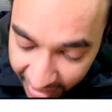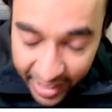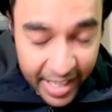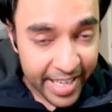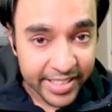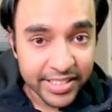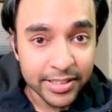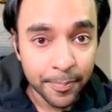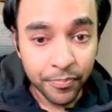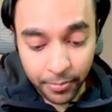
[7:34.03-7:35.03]
and x.
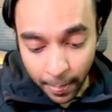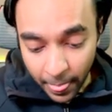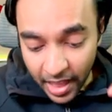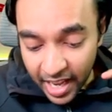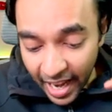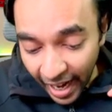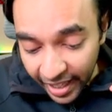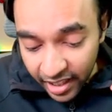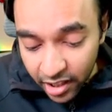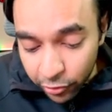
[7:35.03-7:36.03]

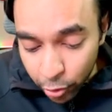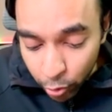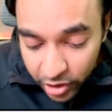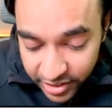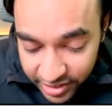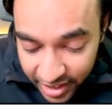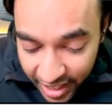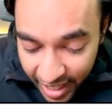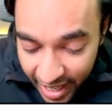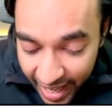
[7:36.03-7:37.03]
And if you notice,
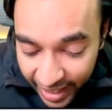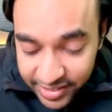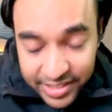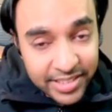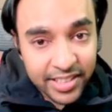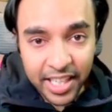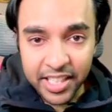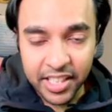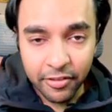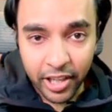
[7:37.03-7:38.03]
x is greater
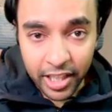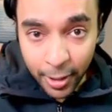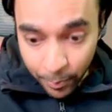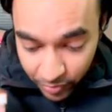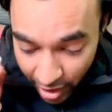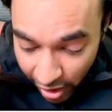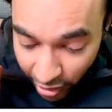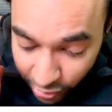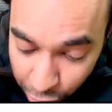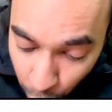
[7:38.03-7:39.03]
than y.
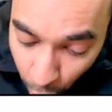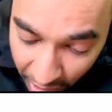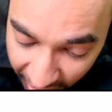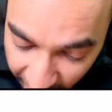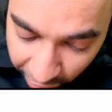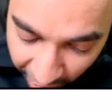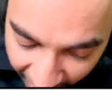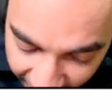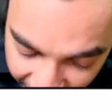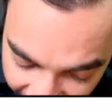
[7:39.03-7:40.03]
So in
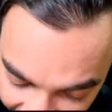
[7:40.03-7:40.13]
fact,